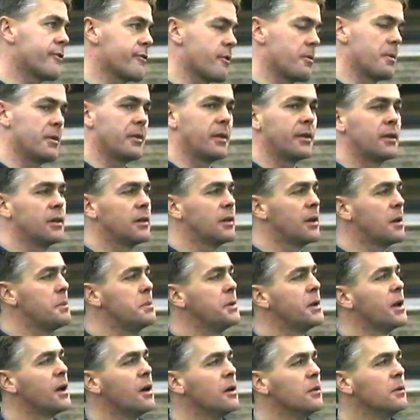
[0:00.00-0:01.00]
from it, then let
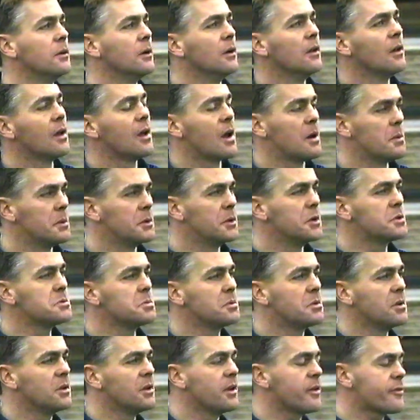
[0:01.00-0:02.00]
me know and we'll do
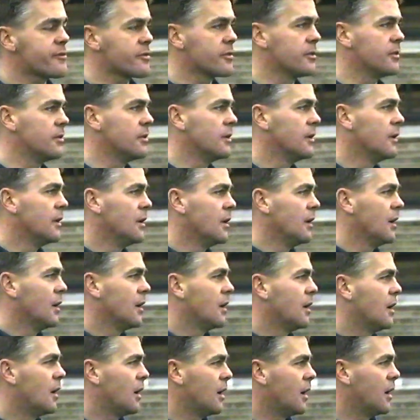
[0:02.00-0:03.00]
something different.
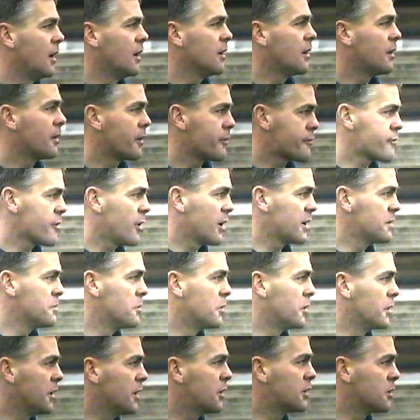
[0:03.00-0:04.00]
Uh, on a Friday
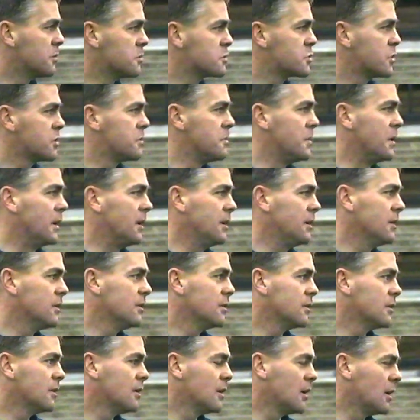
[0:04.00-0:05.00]
morning he comes with me,
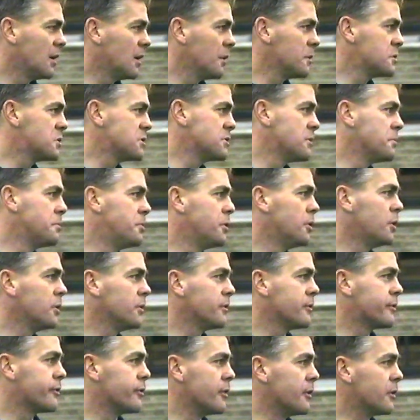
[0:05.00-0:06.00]
uh, which is
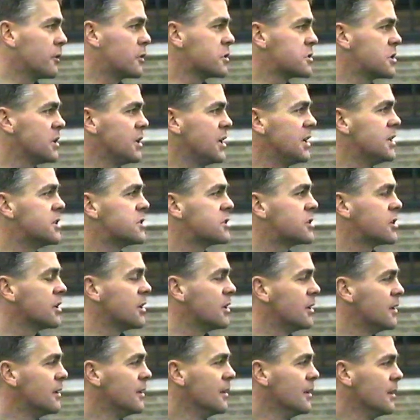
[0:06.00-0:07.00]
important for him because he needs
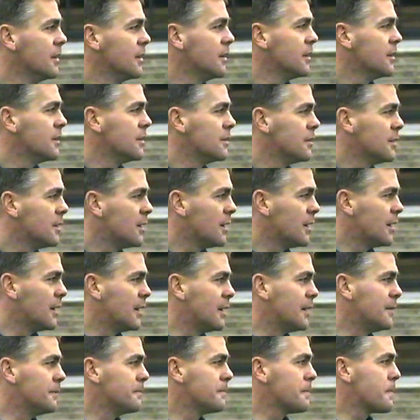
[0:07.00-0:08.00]
to
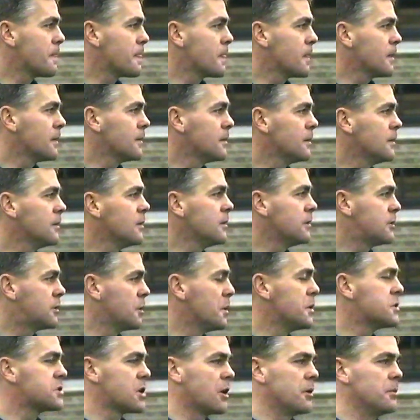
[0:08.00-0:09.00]
um, do
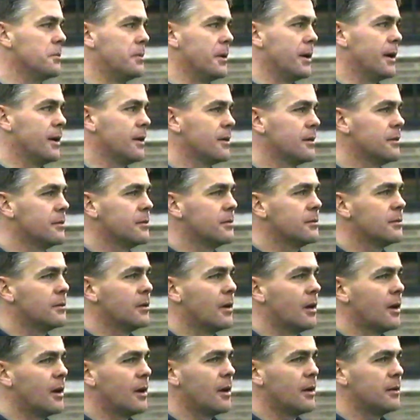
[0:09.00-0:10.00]
his own bit,
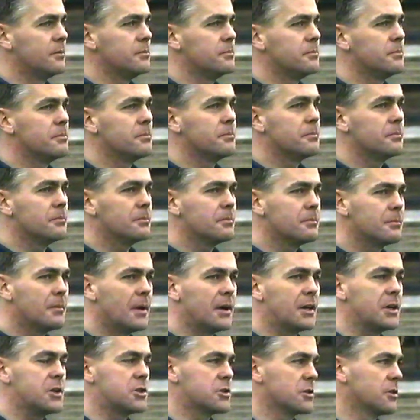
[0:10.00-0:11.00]
um,
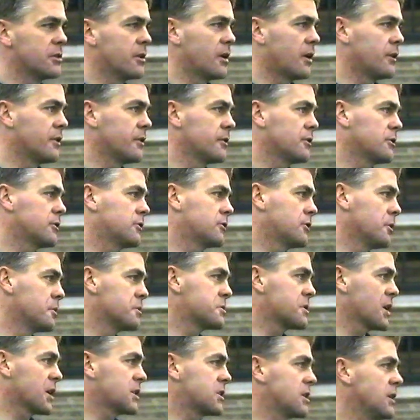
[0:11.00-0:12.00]
making sure that on come
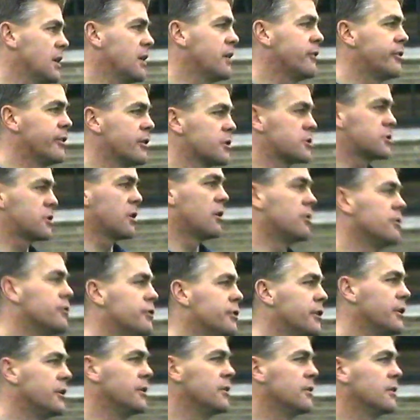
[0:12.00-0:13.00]
Saturday he feels
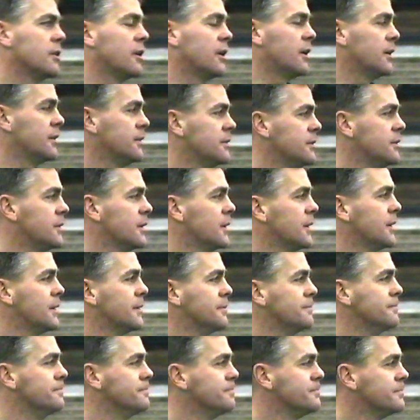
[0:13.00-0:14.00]
confident and
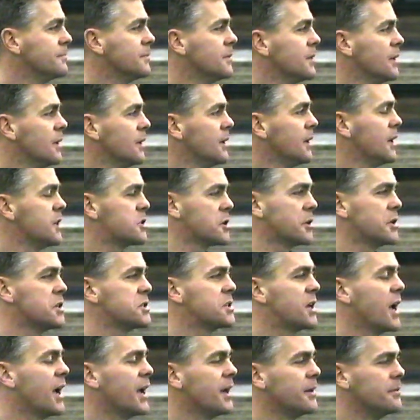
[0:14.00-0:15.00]
um, he's on his
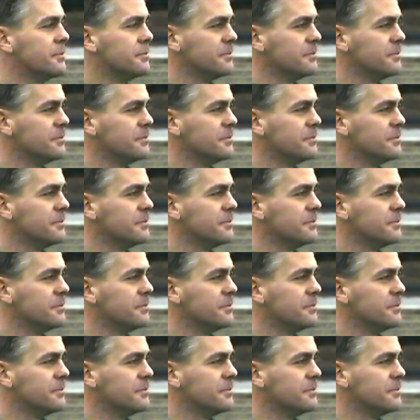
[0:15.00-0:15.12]
game.